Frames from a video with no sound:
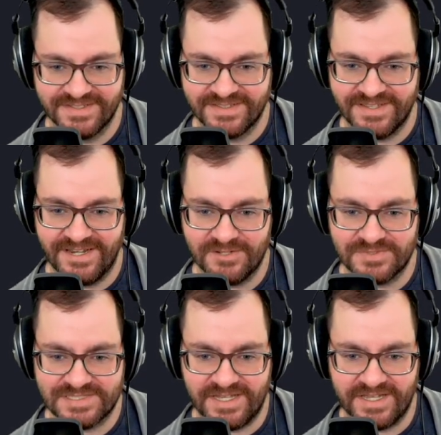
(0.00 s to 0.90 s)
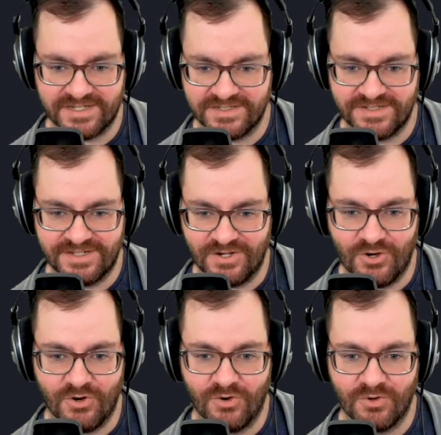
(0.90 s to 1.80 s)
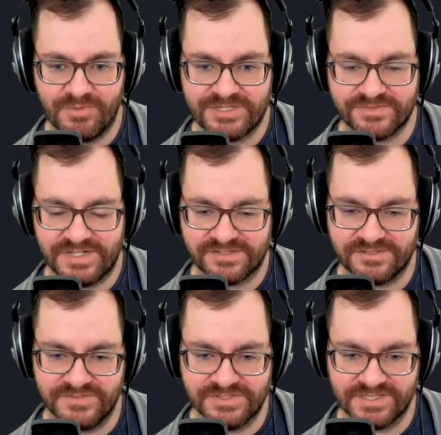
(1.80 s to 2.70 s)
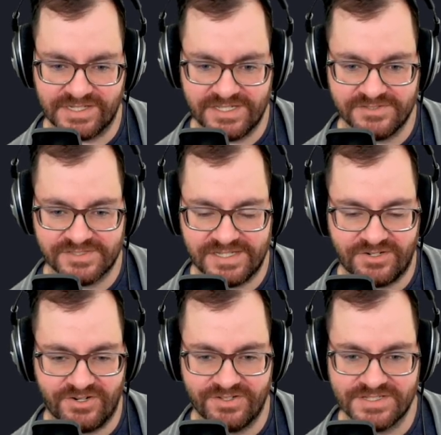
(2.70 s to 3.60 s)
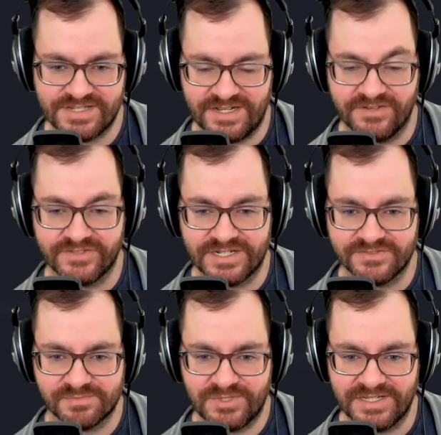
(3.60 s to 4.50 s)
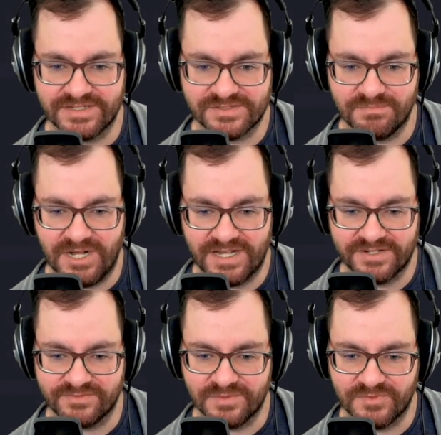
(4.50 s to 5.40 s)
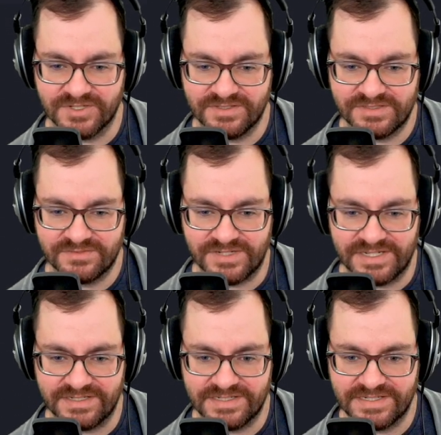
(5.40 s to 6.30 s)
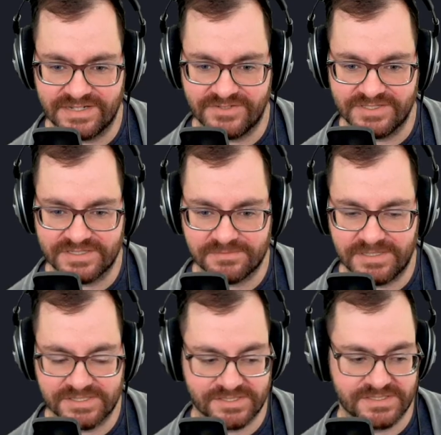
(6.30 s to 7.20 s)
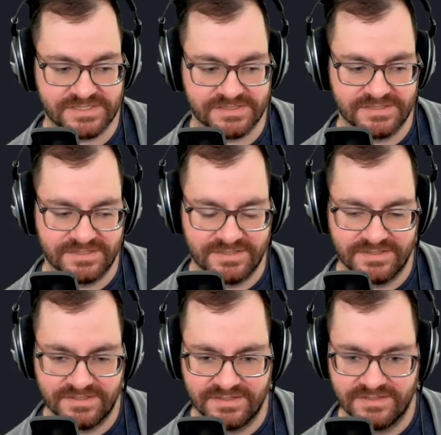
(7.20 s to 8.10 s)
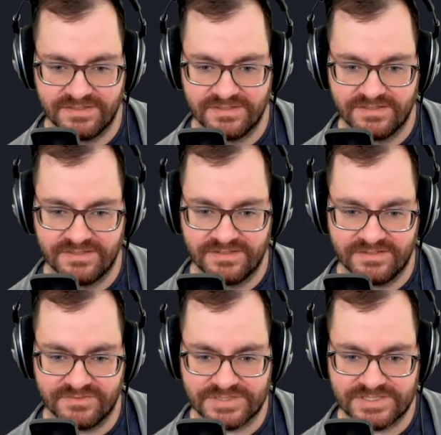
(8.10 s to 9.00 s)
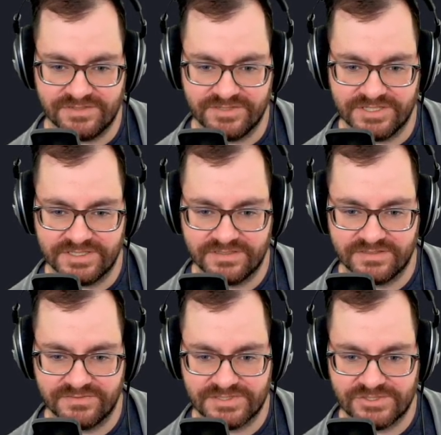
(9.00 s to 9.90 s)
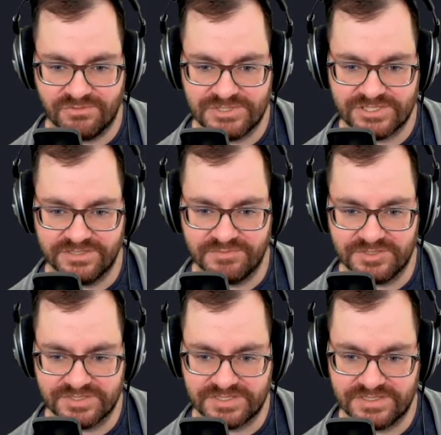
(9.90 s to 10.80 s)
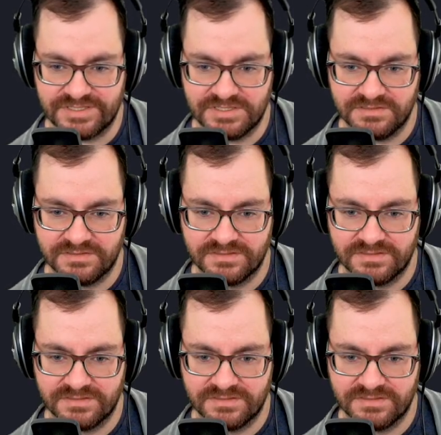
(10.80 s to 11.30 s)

And it was like a whole bunch of extra music. I used that all the time when I was playing just modded RimWorld when I didn't have all the expansions. It was so good. It was so much good music in there.